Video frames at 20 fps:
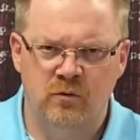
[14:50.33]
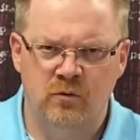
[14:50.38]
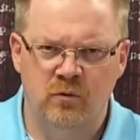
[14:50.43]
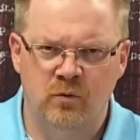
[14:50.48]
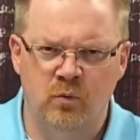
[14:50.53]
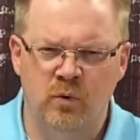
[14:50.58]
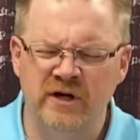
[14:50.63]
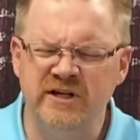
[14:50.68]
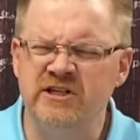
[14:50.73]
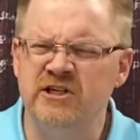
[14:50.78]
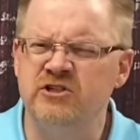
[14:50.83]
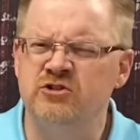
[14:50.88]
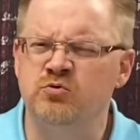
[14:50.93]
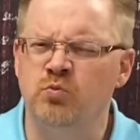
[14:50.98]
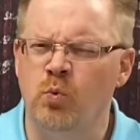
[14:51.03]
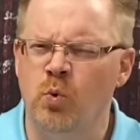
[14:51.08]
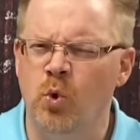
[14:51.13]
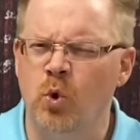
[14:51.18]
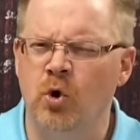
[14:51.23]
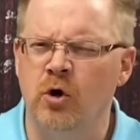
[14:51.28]
what does
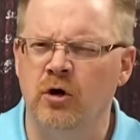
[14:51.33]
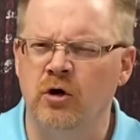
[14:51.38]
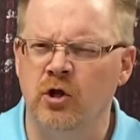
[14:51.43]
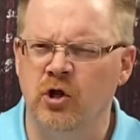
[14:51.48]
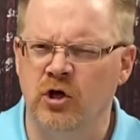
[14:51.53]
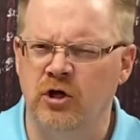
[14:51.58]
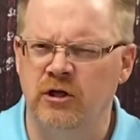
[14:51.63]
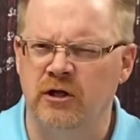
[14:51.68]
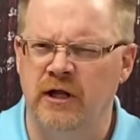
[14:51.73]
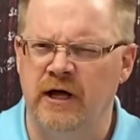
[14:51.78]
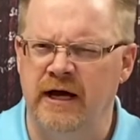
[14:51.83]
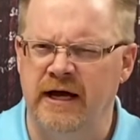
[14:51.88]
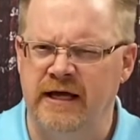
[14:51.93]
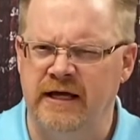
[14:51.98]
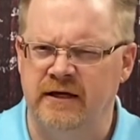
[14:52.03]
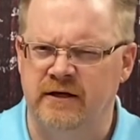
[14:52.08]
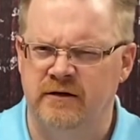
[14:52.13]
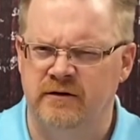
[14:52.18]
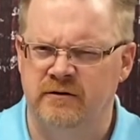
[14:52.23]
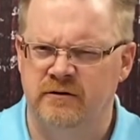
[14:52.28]
war look like?
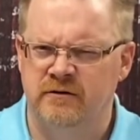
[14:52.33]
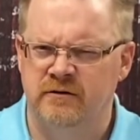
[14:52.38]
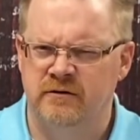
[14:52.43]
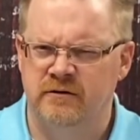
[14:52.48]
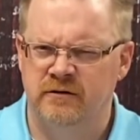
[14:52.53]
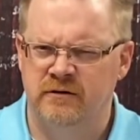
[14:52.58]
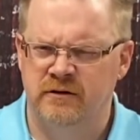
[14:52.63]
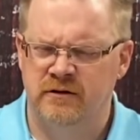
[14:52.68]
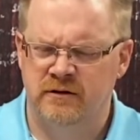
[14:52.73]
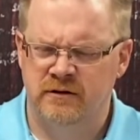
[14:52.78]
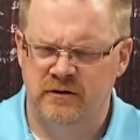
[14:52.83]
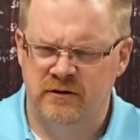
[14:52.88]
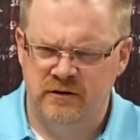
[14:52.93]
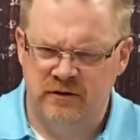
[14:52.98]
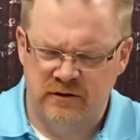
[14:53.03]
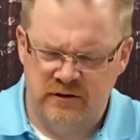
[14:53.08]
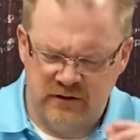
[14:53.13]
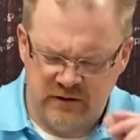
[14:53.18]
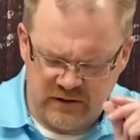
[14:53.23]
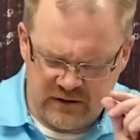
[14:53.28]

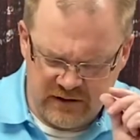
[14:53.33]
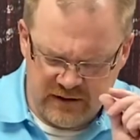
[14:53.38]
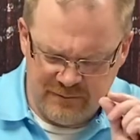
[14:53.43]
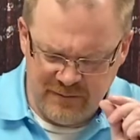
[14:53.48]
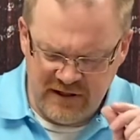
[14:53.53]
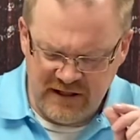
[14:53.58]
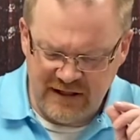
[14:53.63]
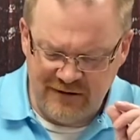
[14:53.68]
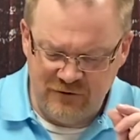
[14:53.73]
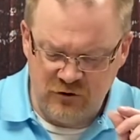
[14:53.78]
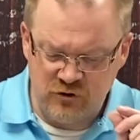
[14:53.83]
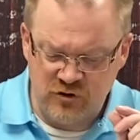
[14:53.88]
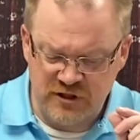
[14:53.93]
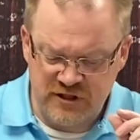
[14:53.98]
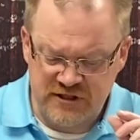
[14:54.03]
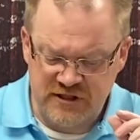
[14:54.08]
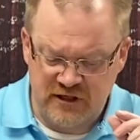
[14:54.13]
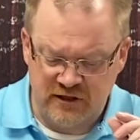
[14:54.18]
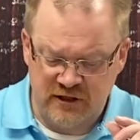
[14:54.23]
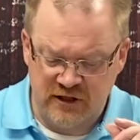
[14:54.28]
Let me give you
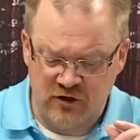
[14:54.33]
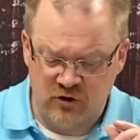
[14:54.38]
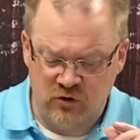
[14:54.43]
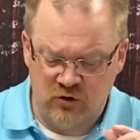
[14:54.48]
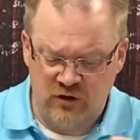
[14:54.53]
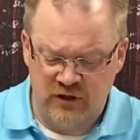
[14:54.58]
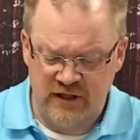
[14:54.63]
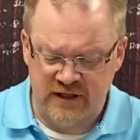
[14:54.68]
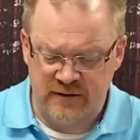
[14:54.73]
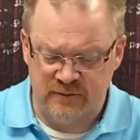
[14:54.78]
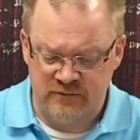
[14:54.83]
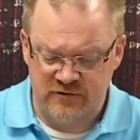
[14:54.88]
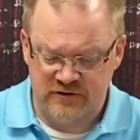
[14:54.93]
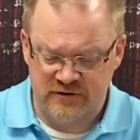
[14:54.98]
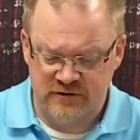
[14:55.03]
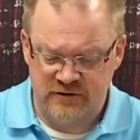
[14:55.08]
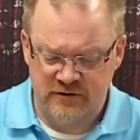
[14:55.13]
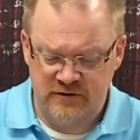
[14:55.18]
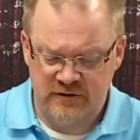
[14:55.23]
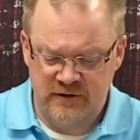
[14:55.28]
just a little glimpse.
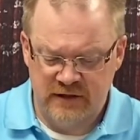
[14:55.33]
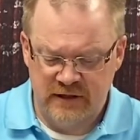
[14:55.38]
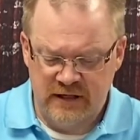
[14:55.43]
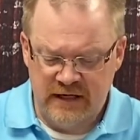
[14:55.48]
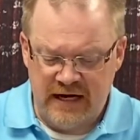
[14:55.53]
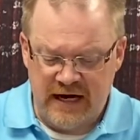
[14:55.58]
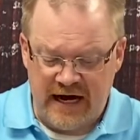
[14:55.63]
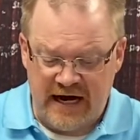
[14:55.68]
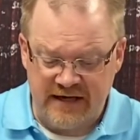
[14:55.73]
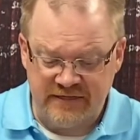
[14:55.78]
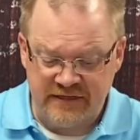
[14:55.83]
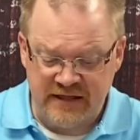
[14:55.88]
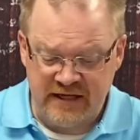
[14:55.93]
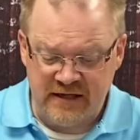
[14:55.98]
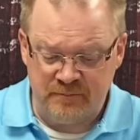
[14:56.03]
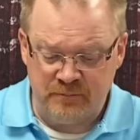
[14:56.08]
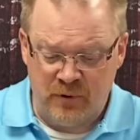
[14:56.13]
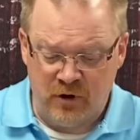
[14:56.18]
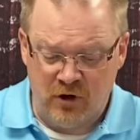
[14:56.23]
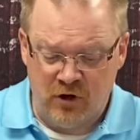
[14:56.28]
I
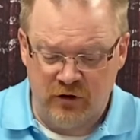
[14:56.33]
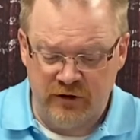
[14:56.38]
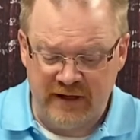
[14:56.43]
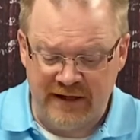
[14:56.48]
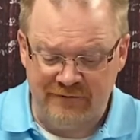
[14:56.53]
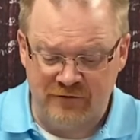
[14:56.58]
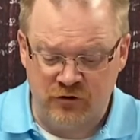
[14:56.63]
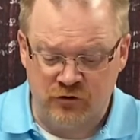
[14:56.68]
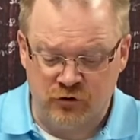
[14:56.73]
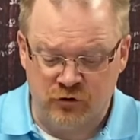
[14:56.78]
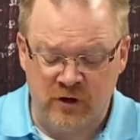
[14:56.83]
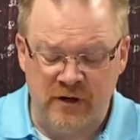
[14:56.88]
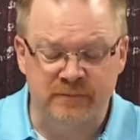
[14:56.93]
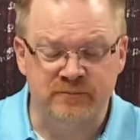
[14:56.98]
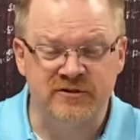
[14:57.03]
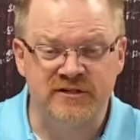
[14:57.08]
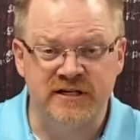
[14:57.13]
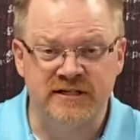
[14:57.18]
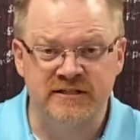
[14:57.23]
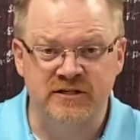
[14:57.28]
think Paul David Tripp
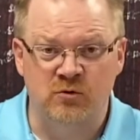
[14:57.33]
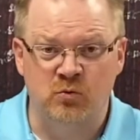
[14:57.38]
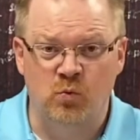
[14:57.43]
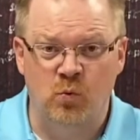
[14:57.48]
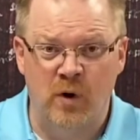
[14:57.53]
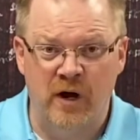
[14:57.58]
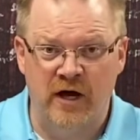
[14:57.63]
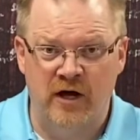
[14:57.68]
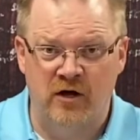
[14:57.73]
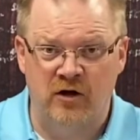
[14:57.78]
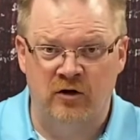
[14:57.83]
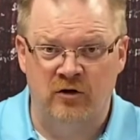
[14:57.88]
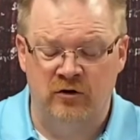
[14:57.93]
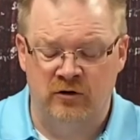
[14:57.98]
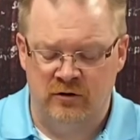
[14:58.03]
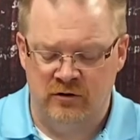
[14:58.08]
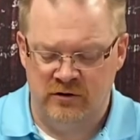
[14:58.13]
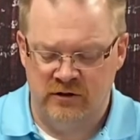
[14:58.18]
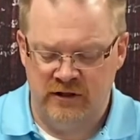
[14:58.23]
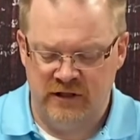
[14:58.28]
says it well
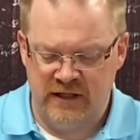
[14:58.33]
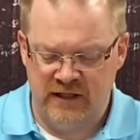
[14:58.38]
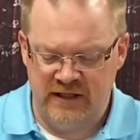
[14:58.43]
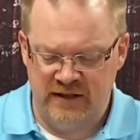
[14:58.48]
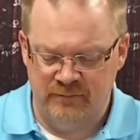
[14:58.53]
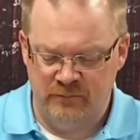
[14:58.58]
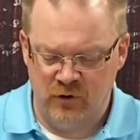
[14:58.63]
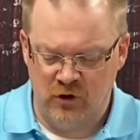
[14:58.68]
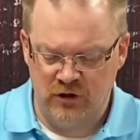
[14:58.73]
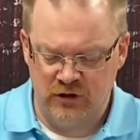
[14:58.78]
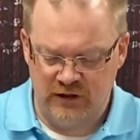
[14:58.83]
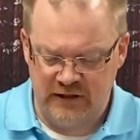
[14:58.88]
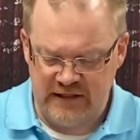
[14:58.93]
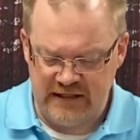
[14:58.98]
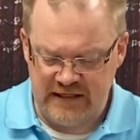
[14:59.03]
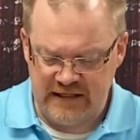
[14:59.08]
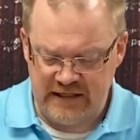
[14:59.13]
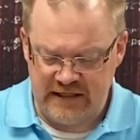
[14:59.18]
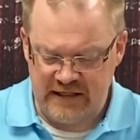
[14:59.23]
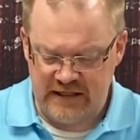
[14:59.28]
in the book
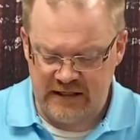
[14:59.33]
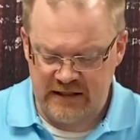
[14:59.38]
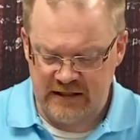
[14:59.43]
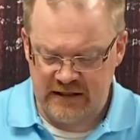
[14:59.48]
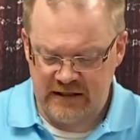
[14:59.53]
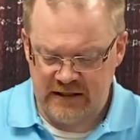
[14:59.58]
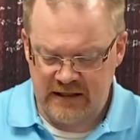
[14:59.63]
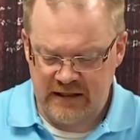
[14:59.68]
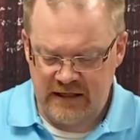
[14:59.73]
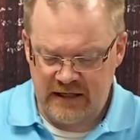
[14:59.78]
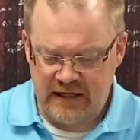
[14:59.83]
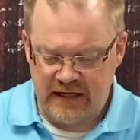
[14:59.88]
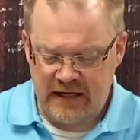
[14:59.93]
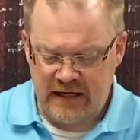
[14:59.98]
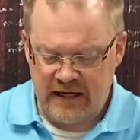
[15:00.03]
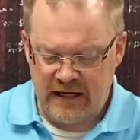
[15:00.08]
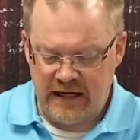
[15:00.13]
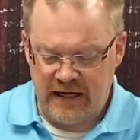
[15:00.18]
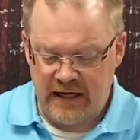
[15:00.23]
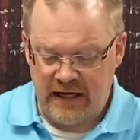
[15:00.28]
Lead.
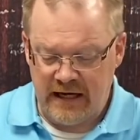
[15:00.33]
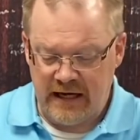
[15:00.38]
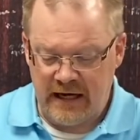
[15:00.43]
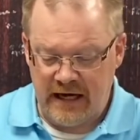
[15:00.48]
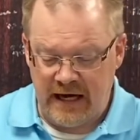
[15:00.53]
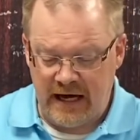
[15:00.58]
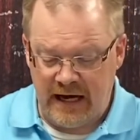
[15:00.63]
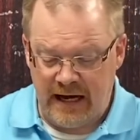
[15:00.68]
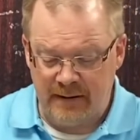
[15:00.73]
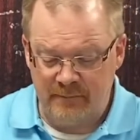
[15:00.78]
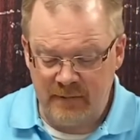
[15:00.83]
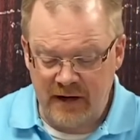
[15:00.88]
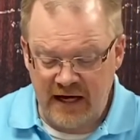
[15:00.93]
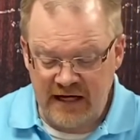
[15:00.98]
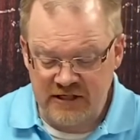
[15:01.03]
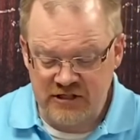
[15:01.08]
I'm not